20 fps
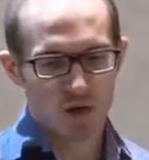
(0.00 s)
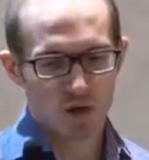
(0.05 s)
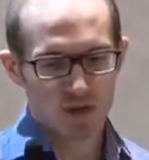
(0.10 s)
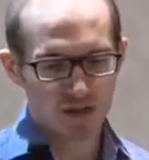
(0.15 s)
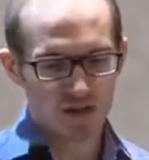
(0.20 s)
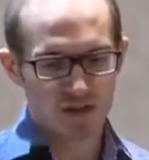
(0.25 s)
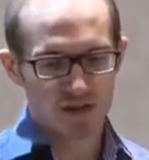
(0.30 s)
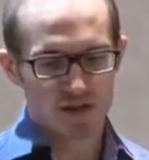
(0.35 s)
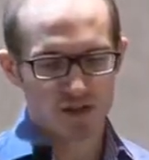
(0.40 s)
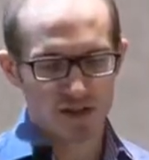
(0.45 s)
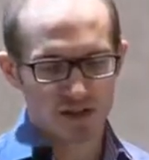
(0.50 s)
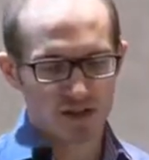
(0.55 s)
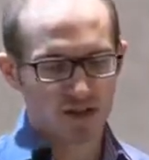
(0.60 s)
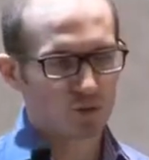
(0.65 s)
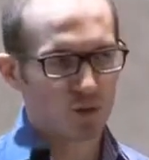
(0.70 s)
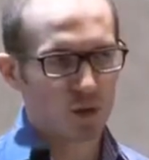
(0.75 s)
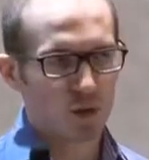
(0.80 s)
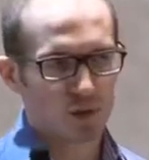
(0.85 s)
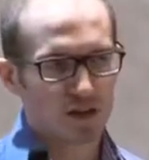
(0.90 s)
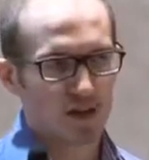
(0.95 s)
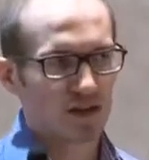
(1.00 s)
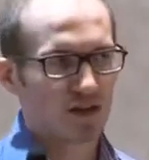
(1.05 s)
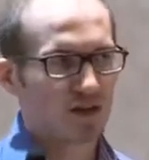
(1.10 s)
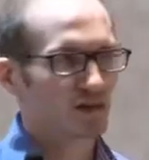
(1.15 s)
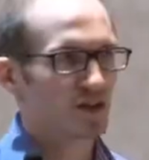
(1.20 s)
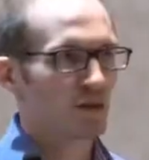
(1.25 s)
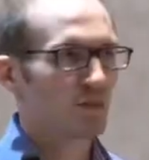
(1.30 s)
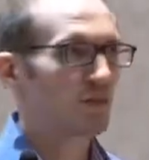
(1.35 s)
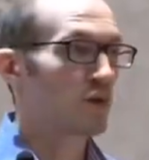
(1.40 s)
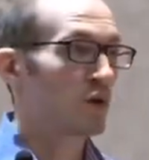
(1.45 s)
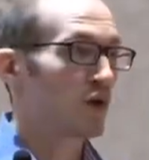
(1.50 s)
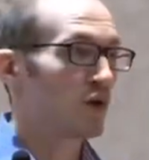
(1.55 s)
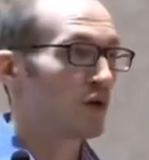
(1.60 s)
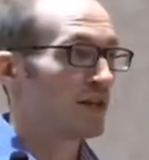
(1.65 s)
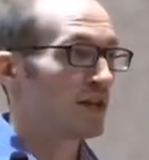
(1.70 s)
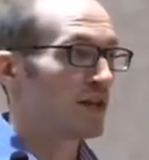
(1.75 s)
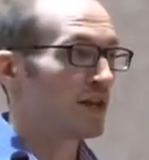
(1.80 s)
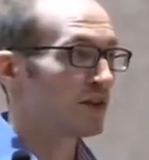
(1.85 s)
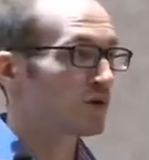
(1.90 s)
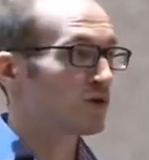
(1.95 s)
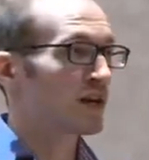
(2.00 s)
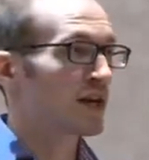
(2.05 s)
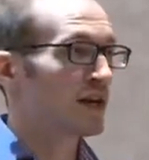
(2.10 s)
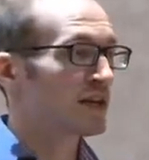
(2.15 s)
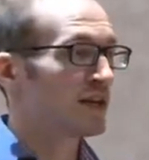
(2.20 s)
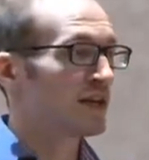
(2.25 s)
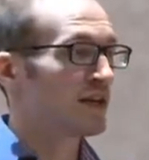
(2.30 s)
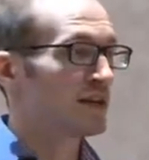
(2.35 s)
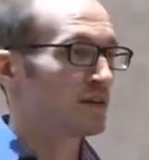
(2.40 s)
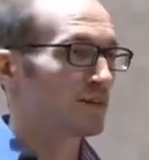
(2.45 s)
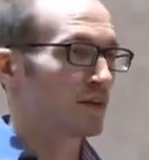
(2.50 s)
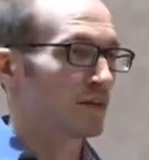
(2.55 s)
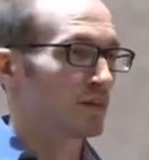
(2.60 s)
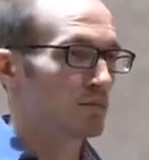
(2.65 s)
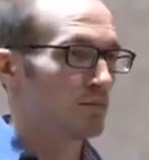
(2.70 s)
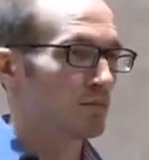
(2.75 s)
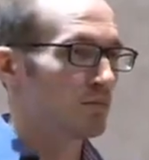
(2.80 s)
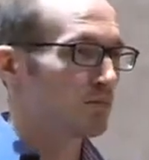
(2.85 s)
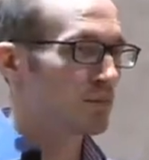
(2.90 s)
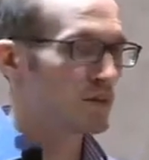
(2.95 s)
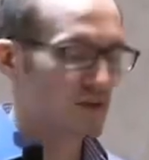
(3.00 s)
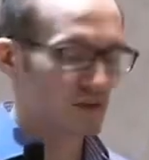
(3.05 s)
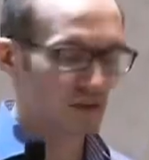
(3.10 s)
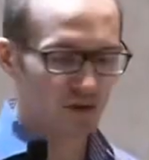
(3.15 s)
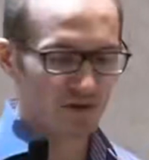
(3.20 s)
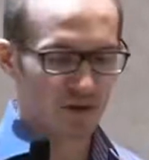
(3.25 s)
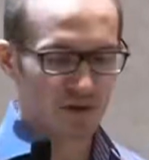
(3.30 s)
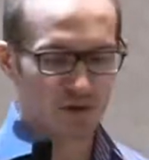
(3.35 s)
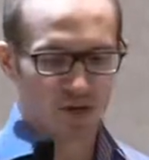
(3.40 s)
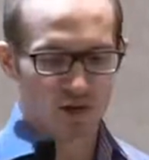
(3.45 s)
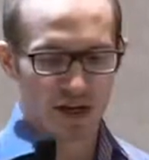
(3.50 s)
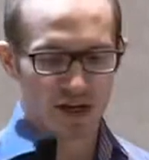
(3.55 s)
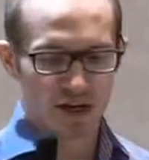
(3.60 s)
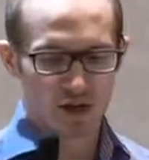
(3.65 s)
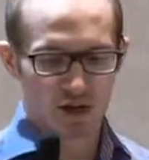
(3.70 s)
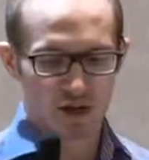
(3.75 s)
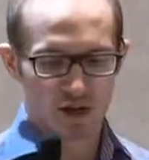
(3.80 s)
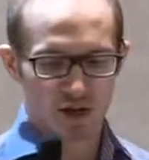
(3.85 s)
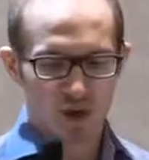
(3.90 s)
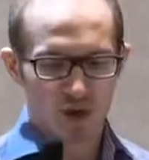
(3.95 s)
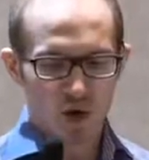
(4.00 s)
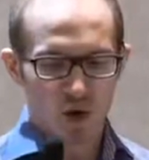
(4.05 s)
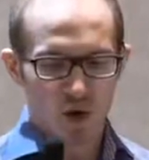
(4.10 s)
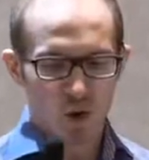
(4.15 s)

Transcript: on these devices probably in deployed incorrectly, it's some misconfiguration,